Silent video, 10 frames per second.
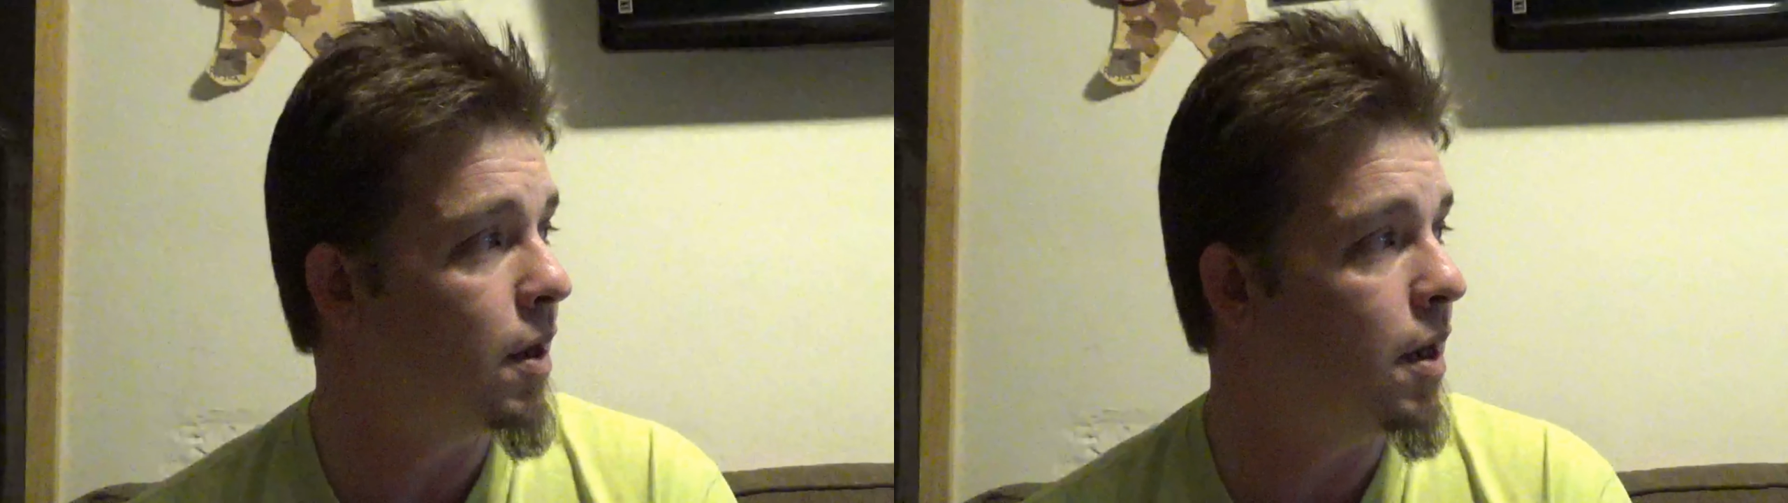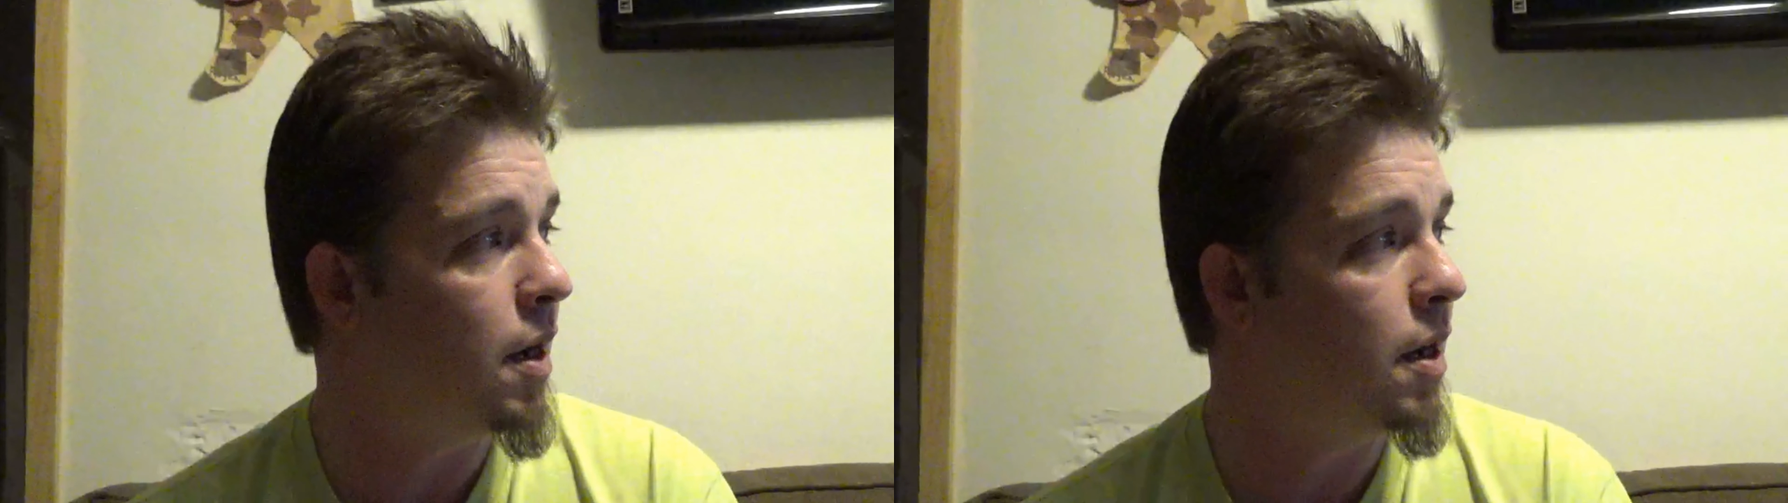
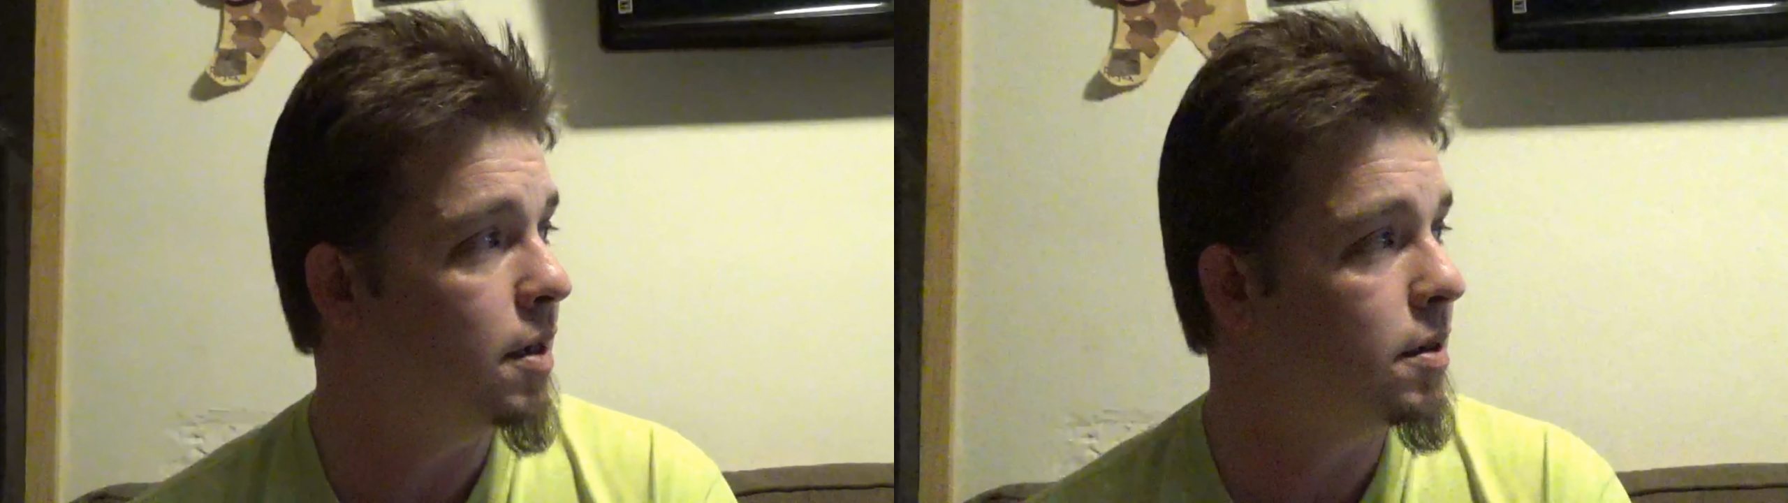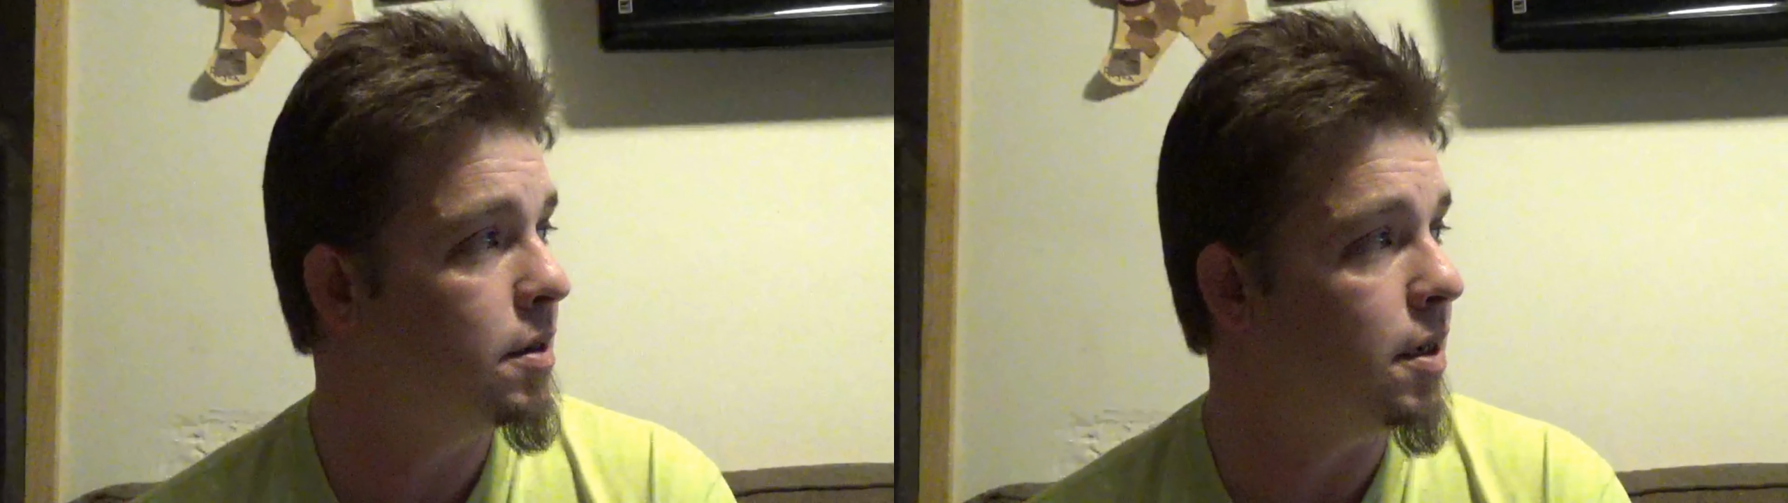Uh,
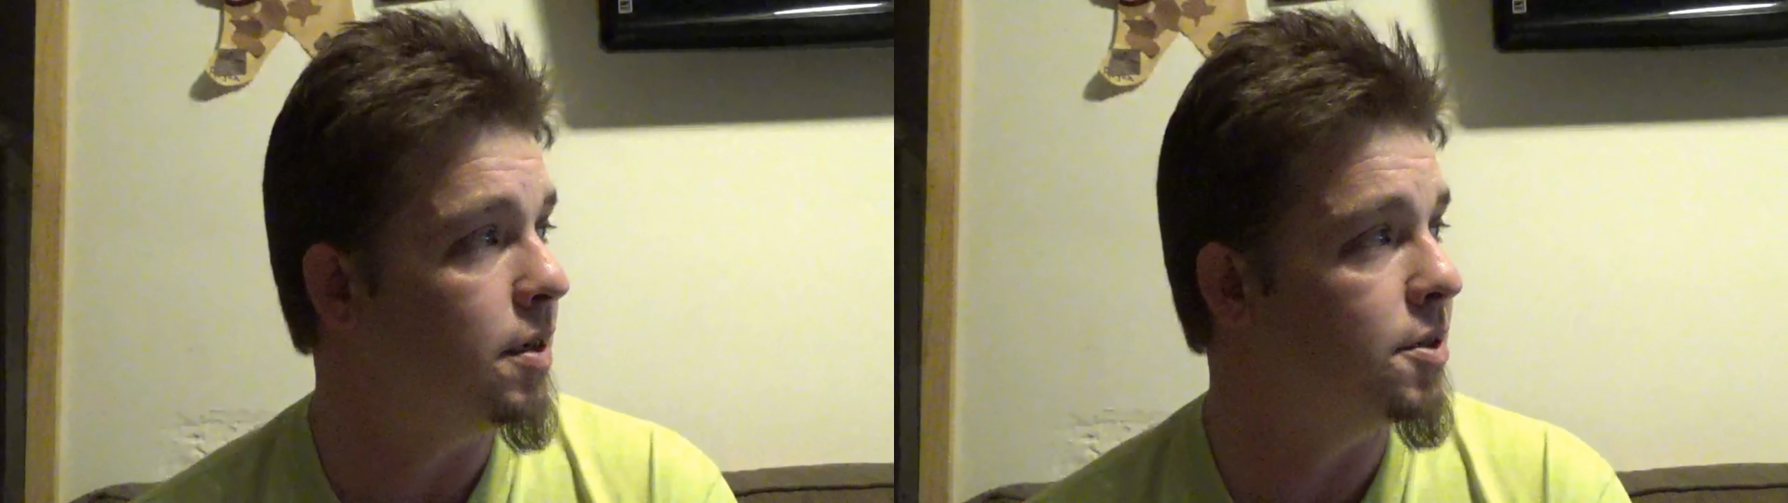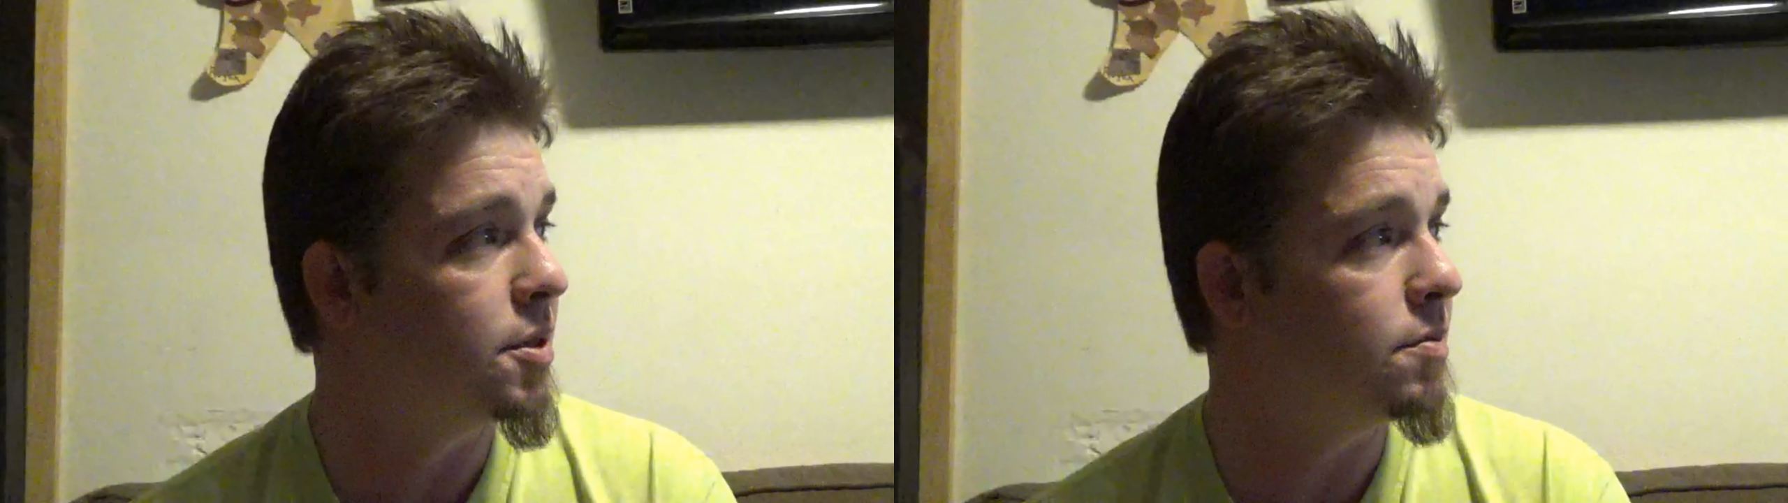
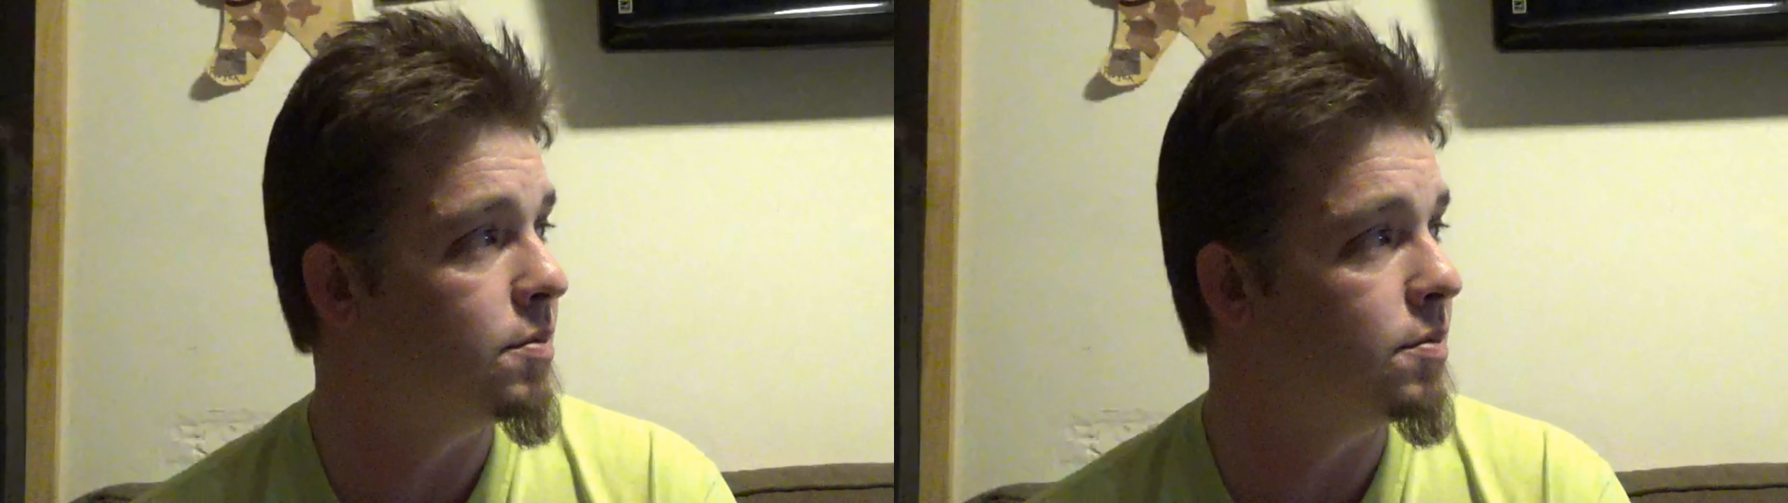he's